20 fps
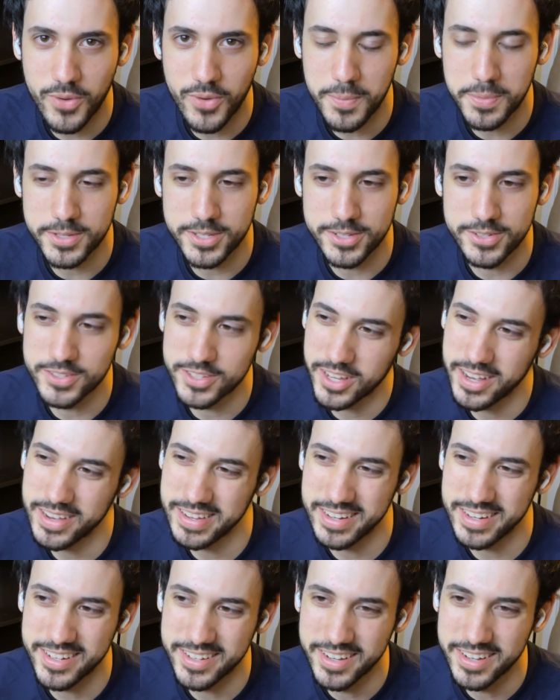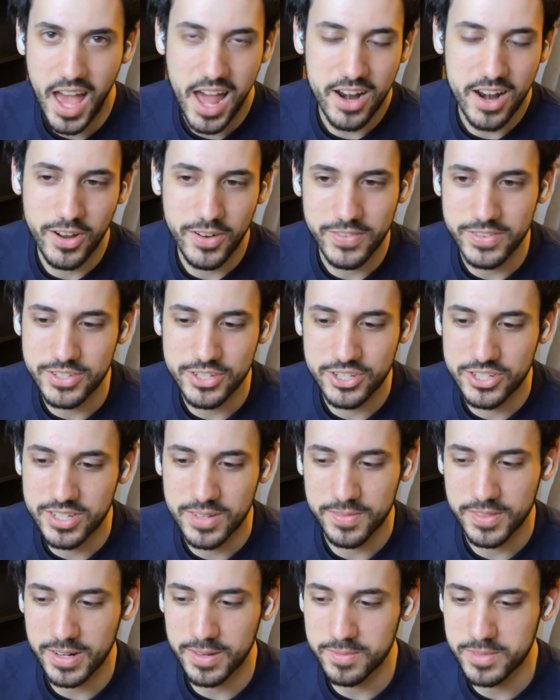episodes out, you know? I don't know if it's just
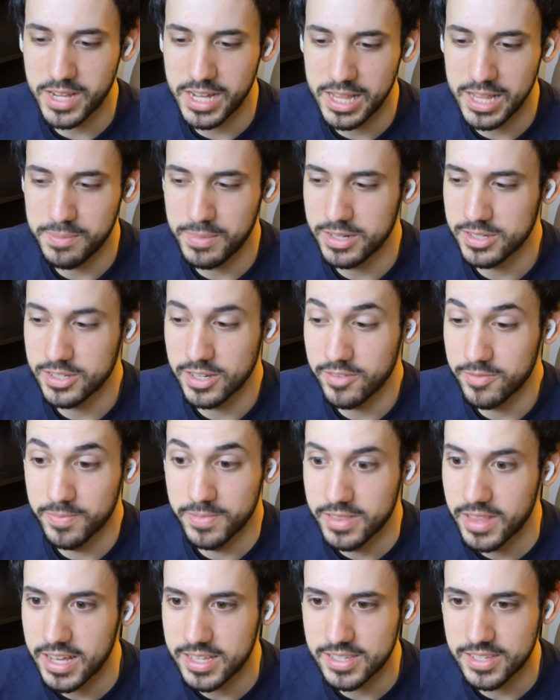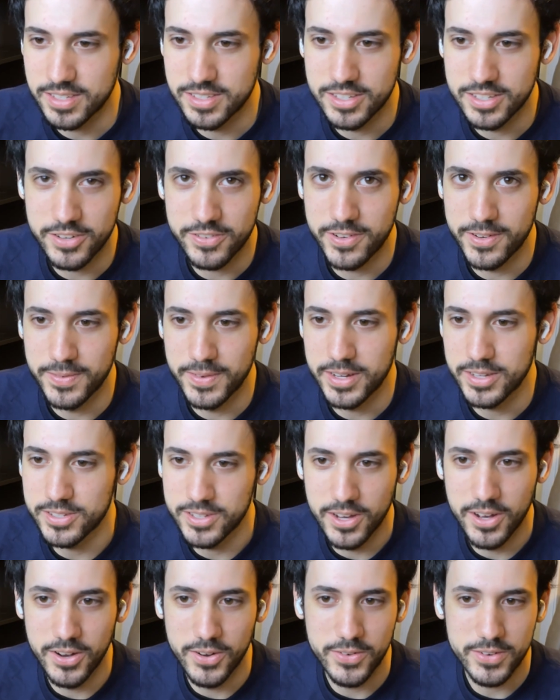something I'm telling myself, but that's easier for me.
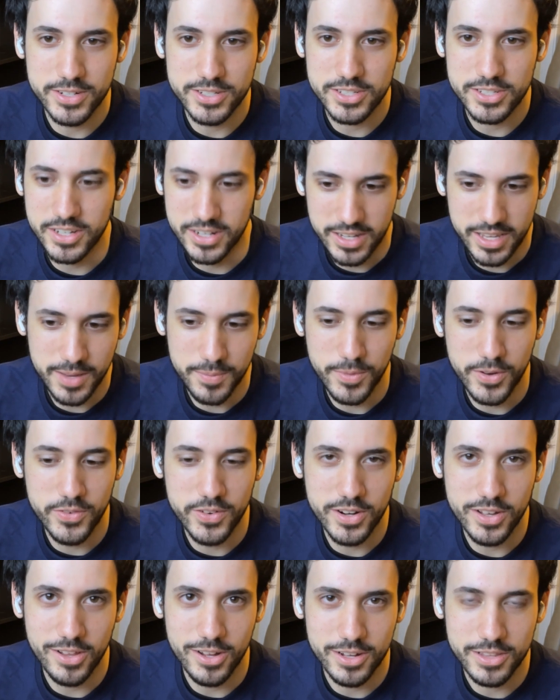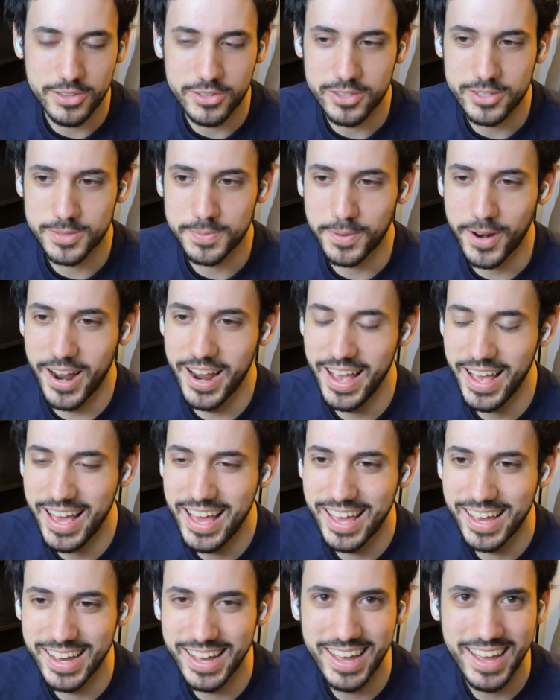So we're just gonna keep moving along through the spring.
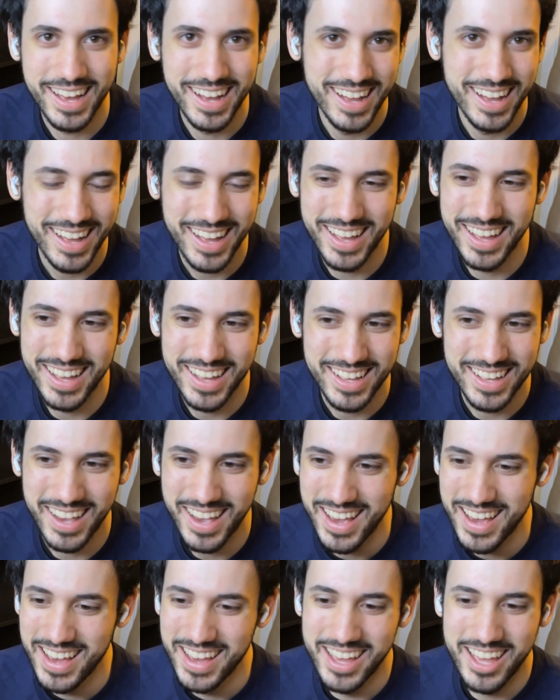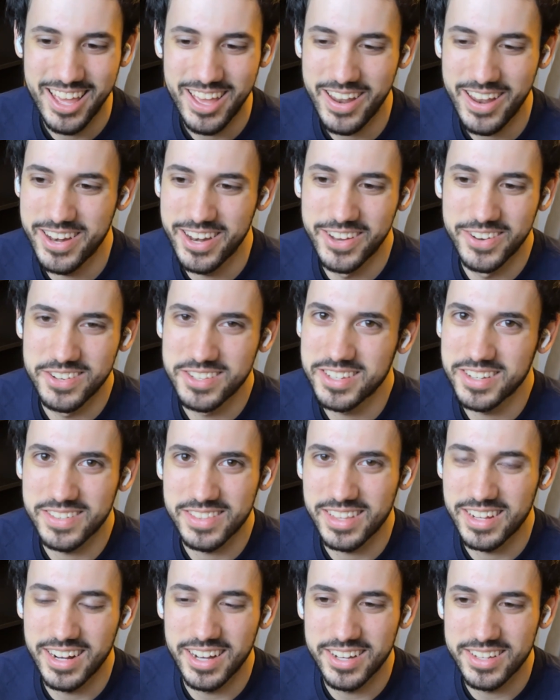And do it
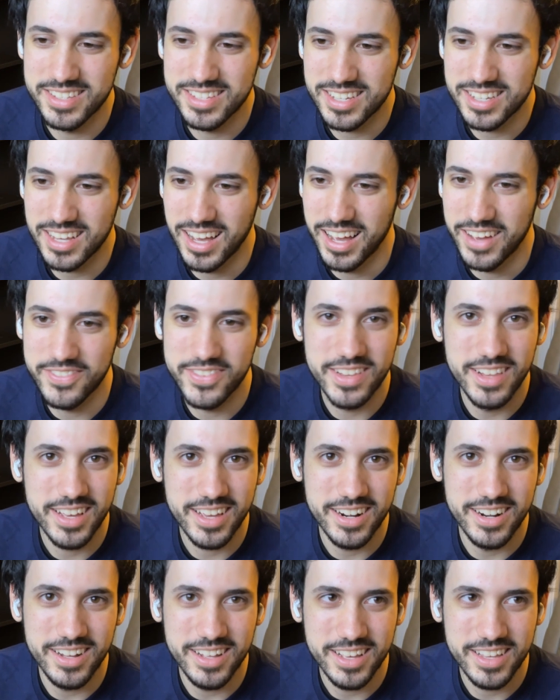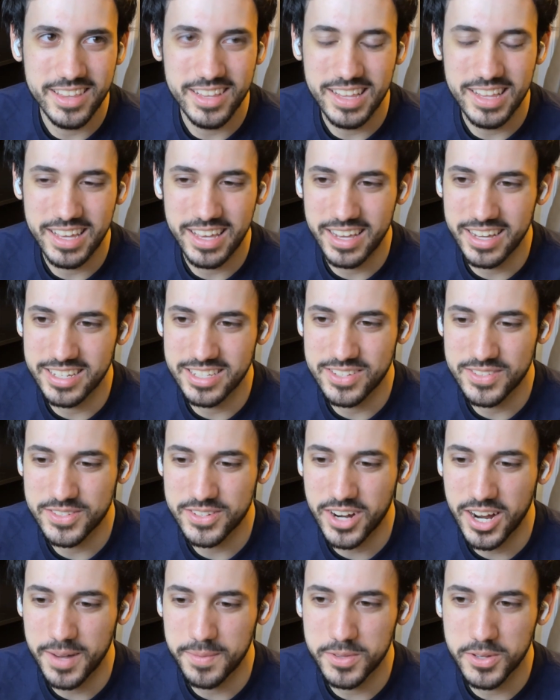something else. If you like it all, hit the like and
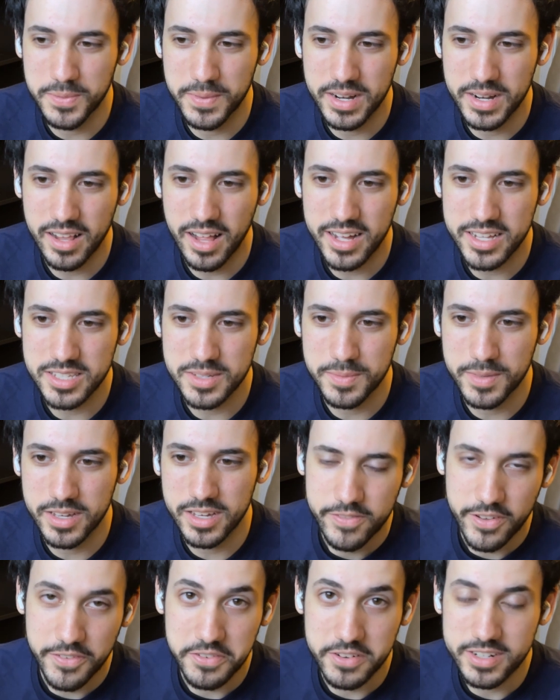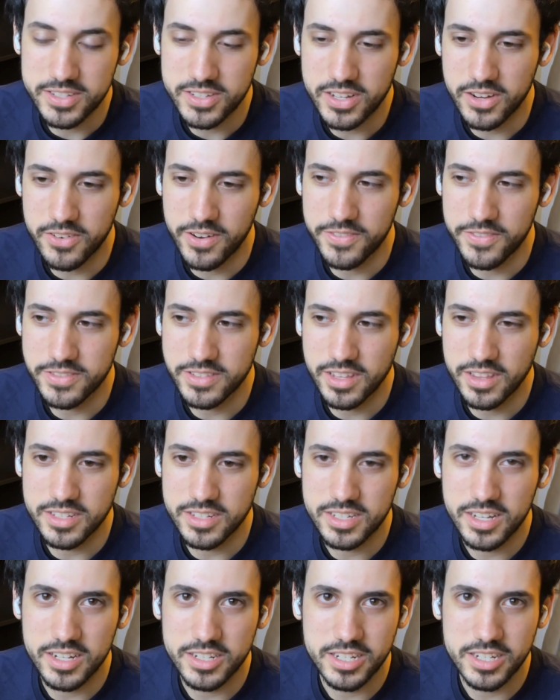subscribe. Do mean a lot to me. Feel free to stick around for the
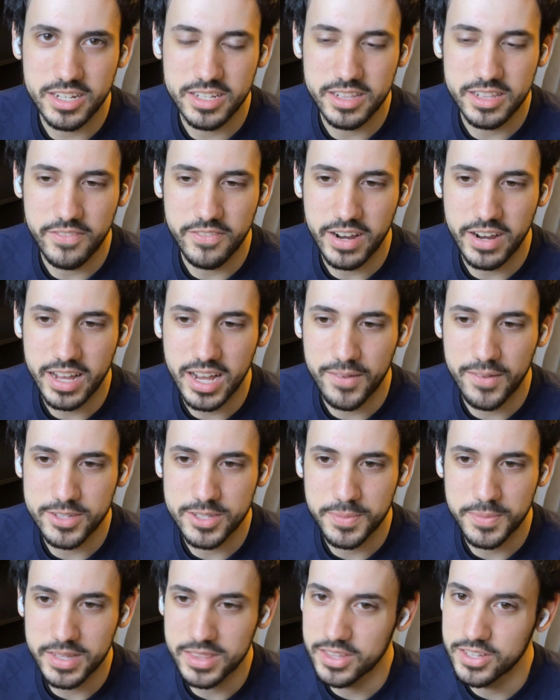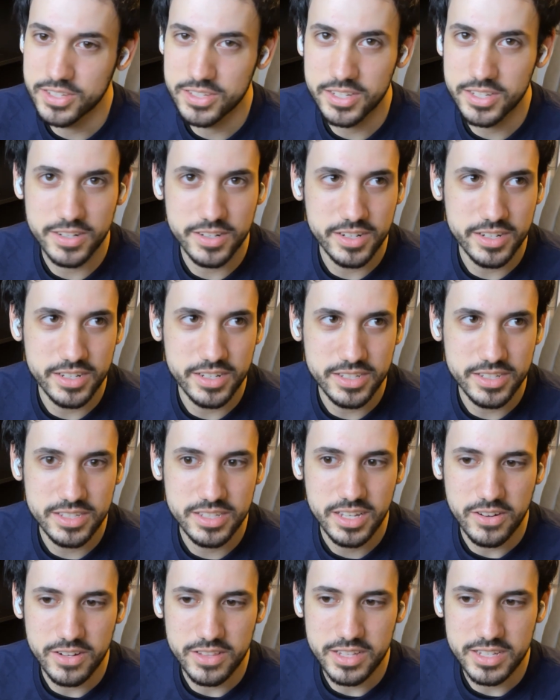discussion. Leave any comments about this
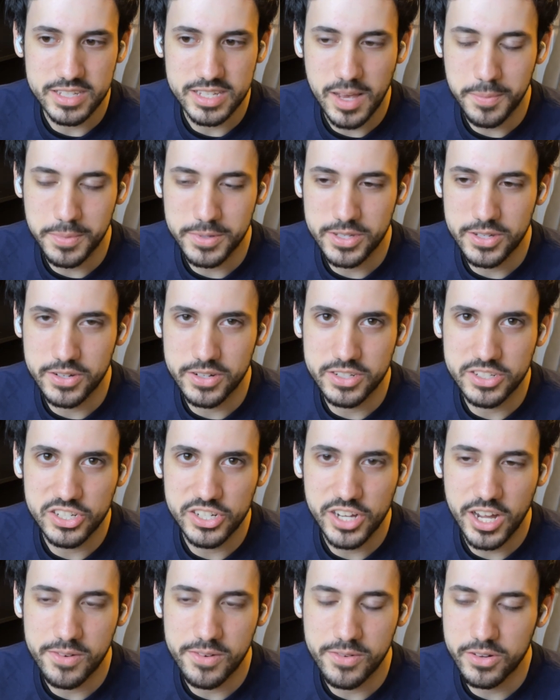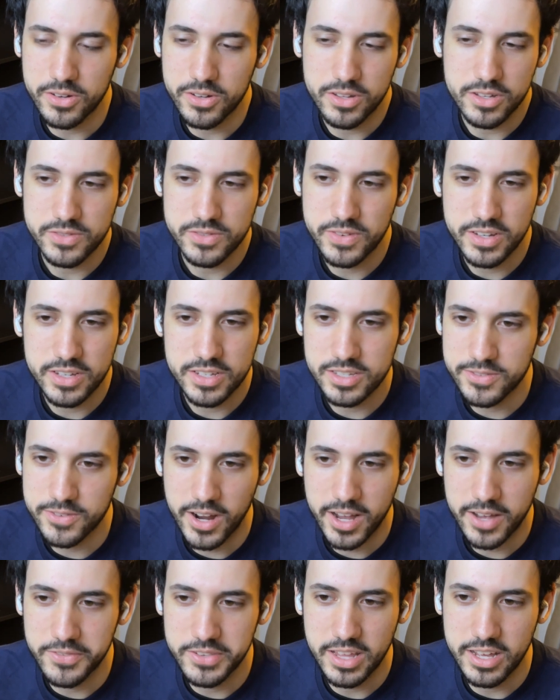series or this episode in general, as well as
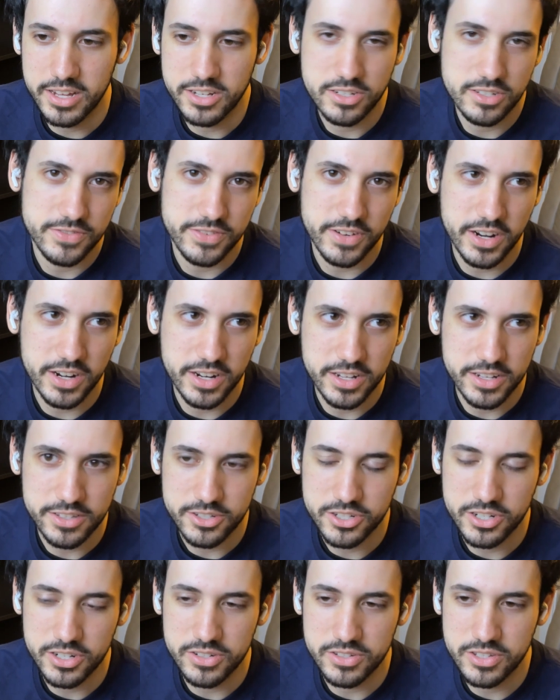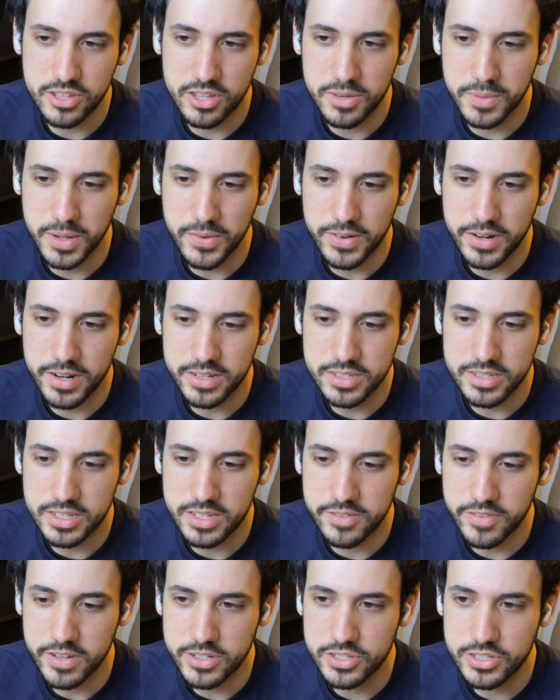recommendations for any other shows that you might want to see
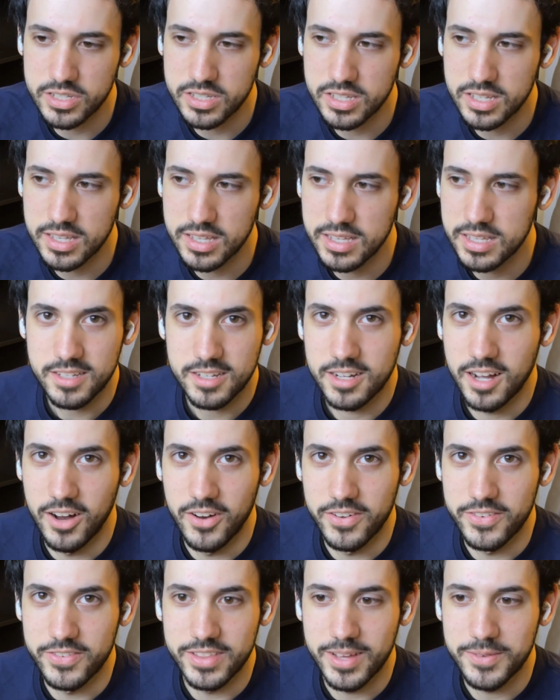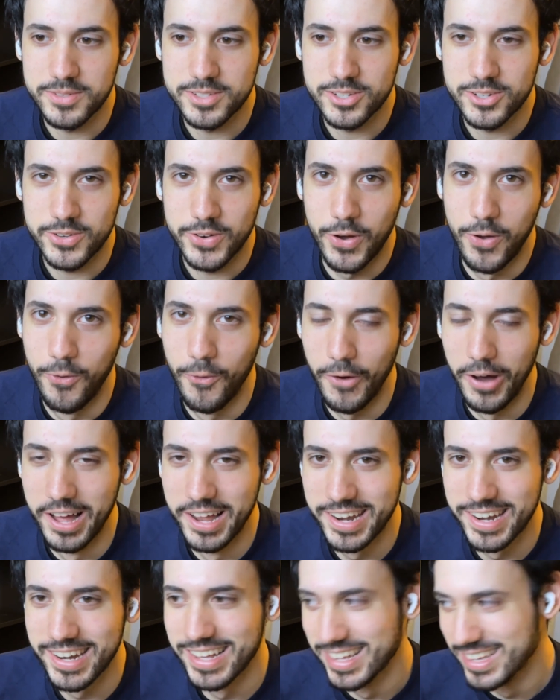eventually. You're going with episode
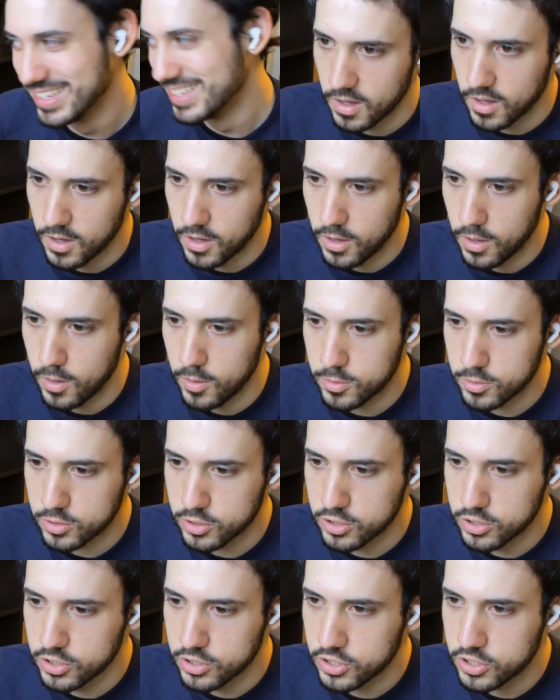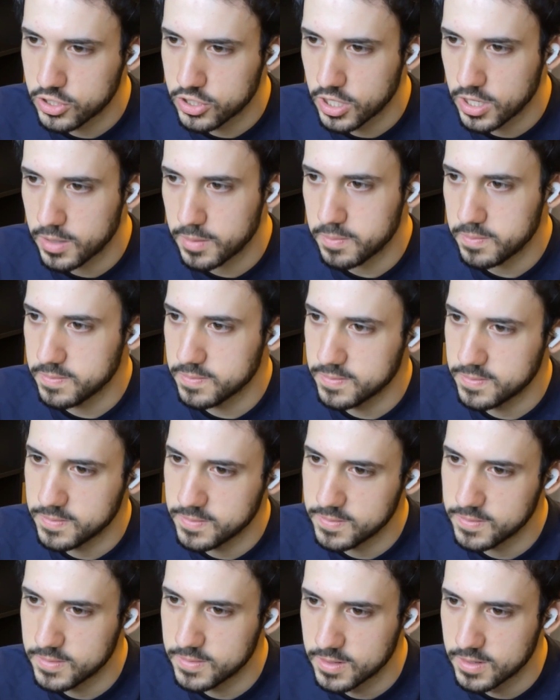one. Oh shit.
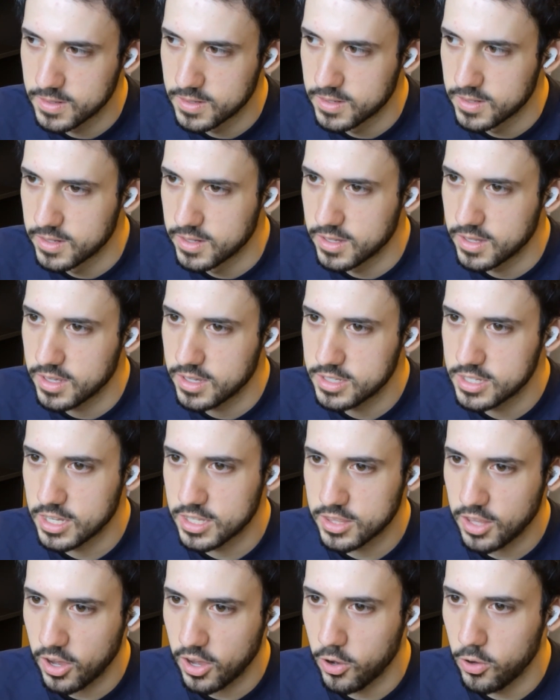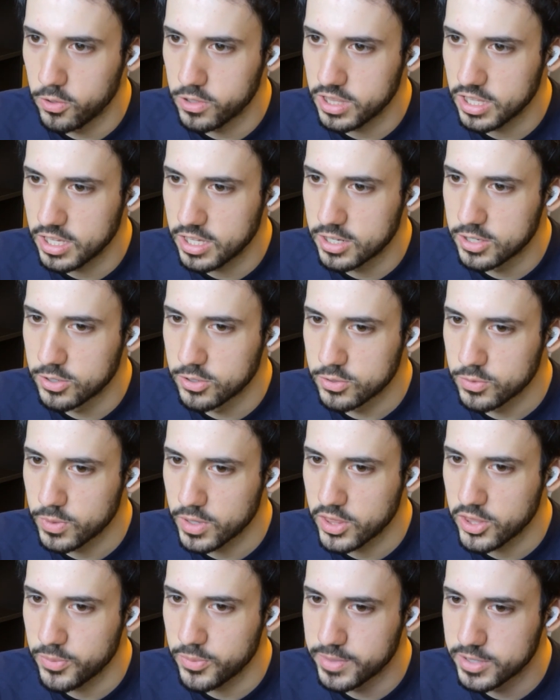He's got the cult leaders
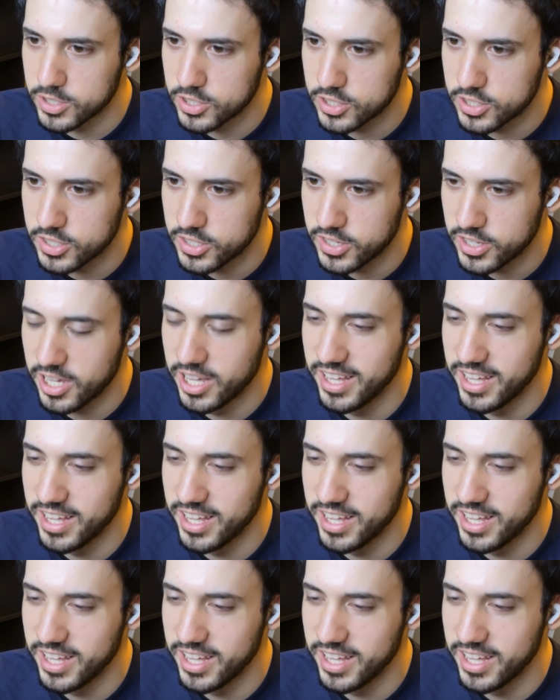with him and shit.